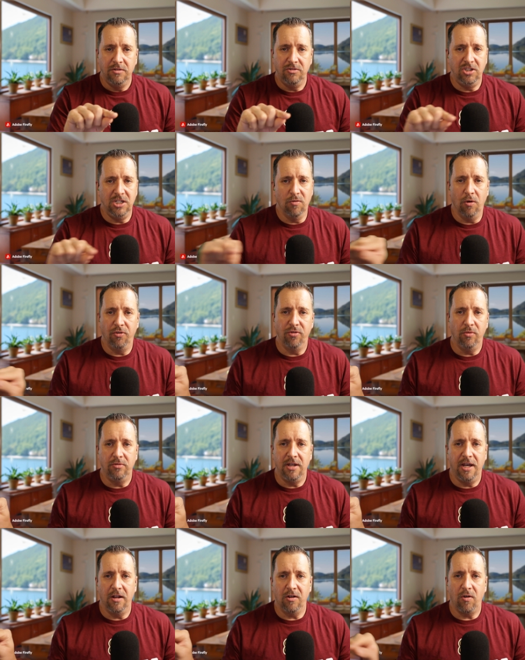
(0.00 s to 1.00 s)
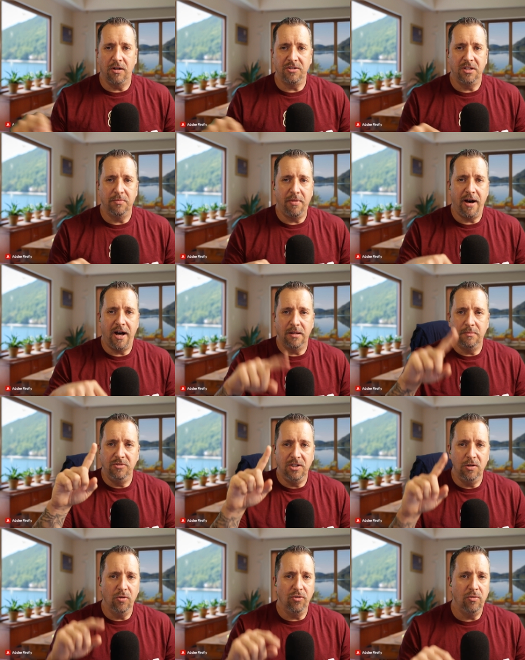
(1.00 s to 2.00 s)
zero through 10 across the bottom,
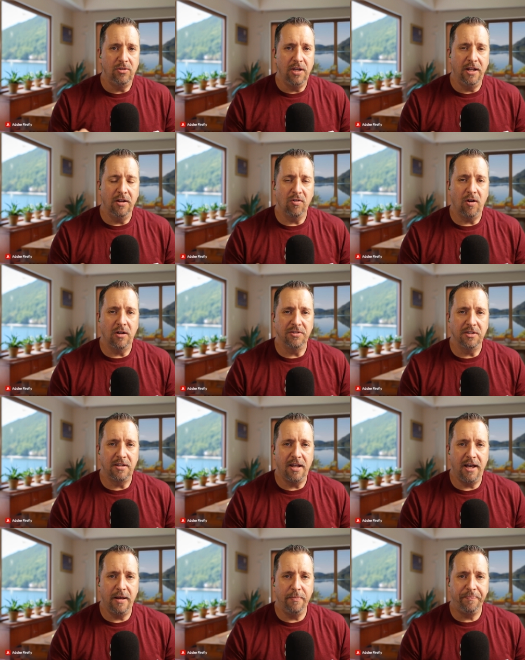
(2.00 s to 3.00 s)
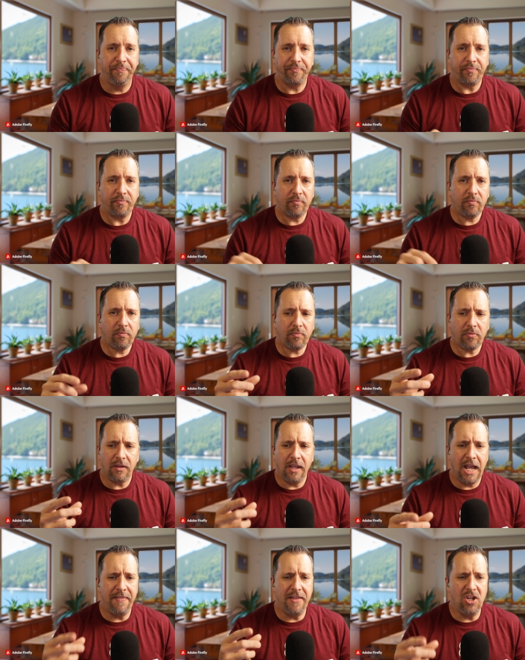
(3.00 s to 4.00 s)
zero through 10 across the top.
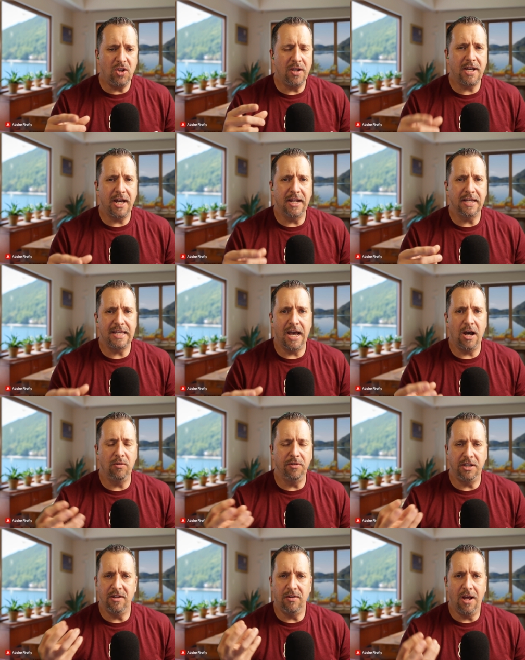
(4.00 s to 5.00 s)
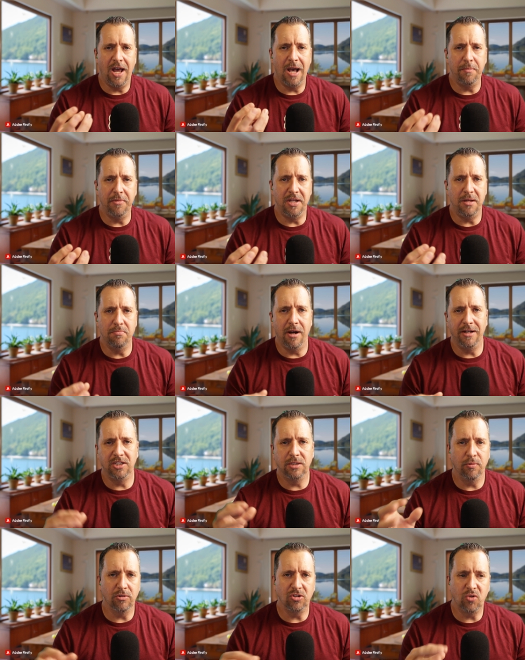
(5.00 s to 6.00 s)
And then you can kind of count like, you know, how many
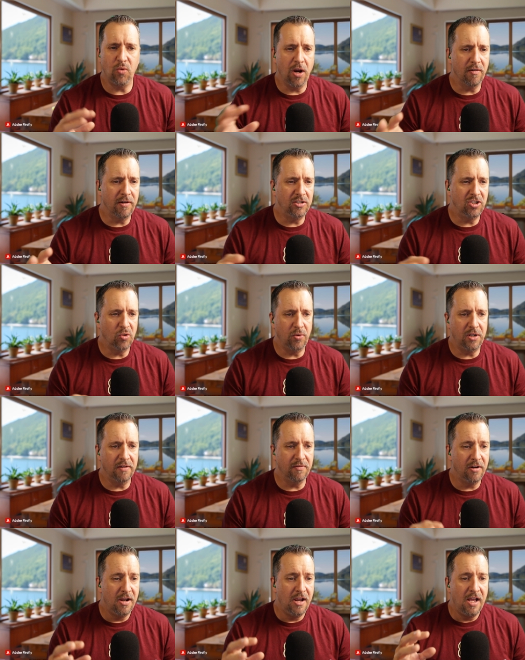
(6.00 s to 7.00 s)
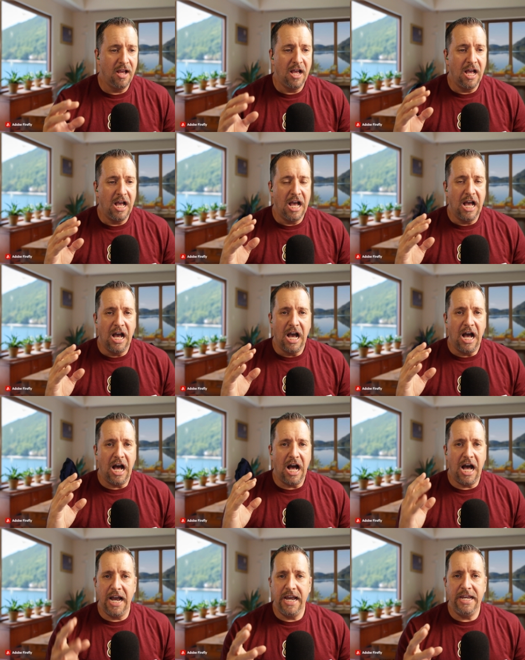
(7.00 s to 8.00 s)
mites per square inch or whatever.
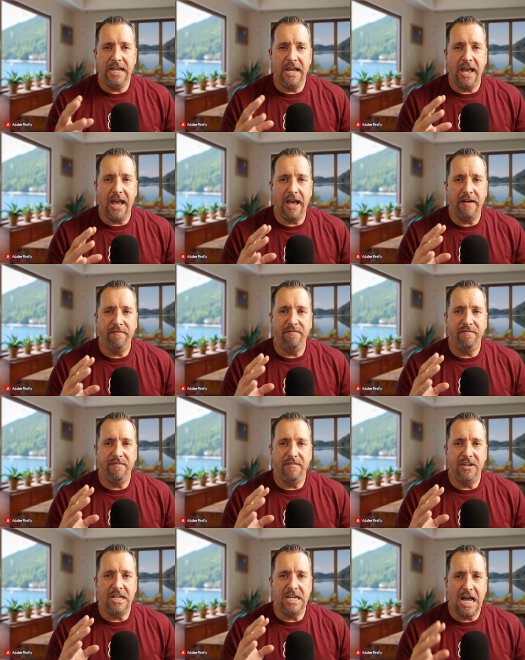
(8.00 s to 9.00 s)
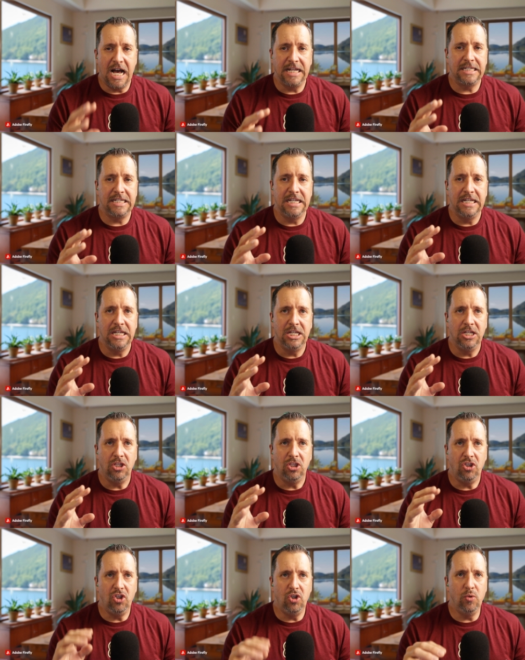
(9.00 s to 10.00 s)
I have not
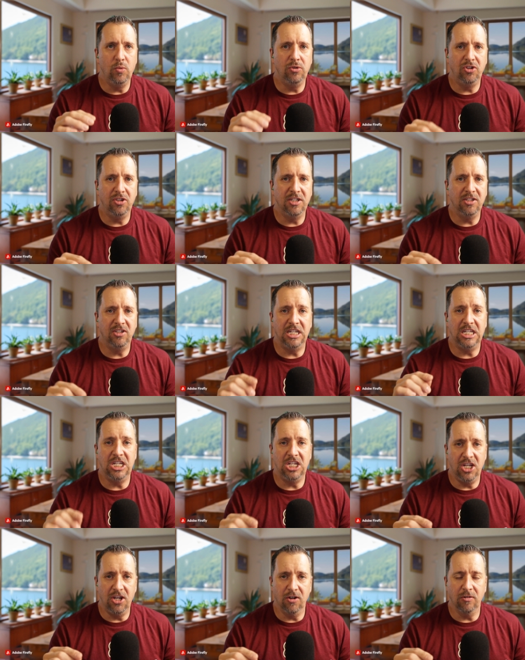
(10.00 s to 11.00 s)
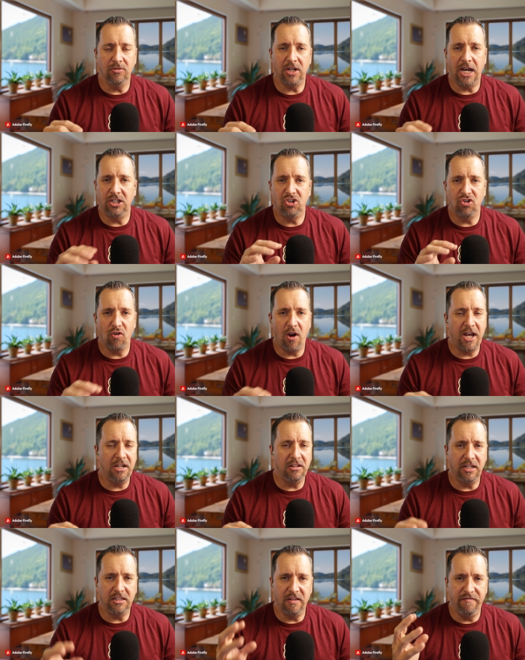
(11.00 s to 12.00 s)
used this in years. I tried
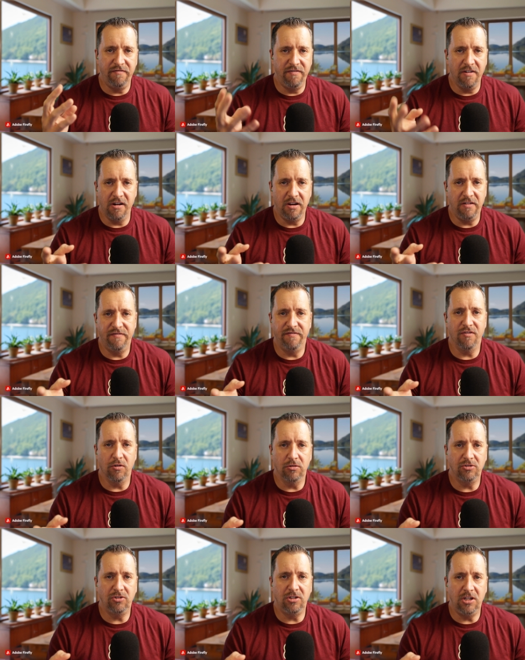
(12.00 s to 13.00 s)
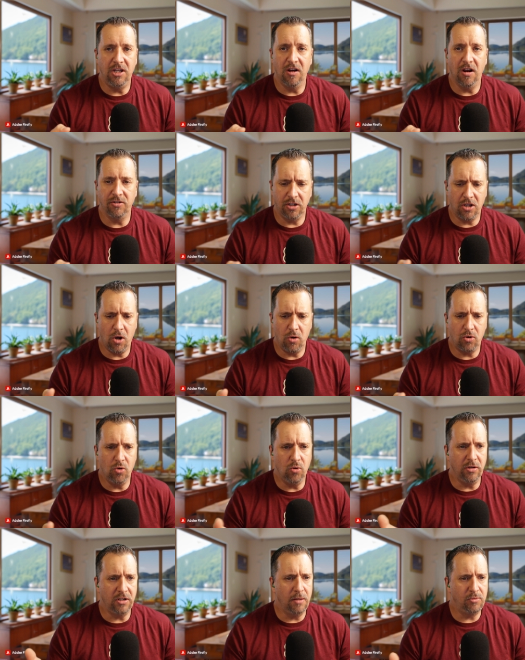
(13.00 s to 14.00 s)
it like the very first year. I was like, oh,
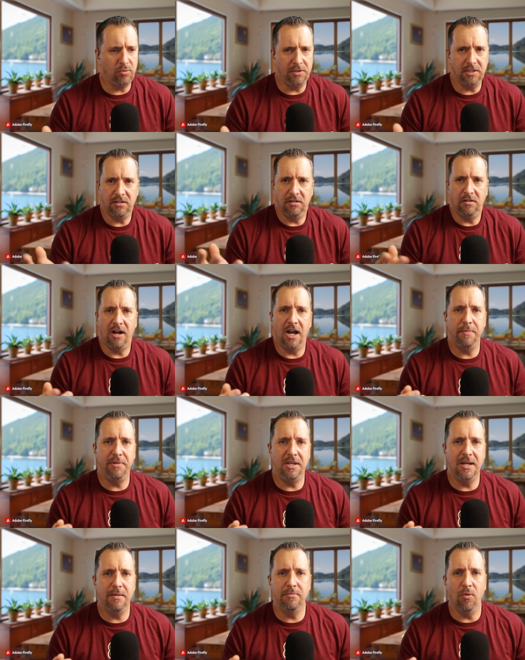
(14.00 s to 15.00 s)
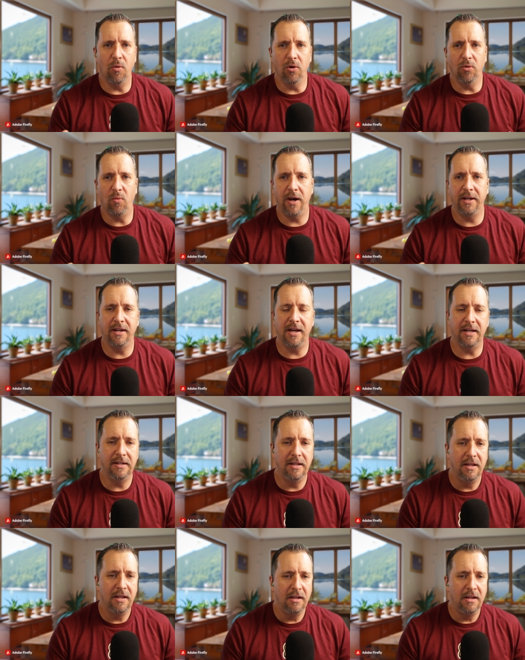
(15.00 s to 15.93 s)
cool. It comes with this little IPM board. Why not?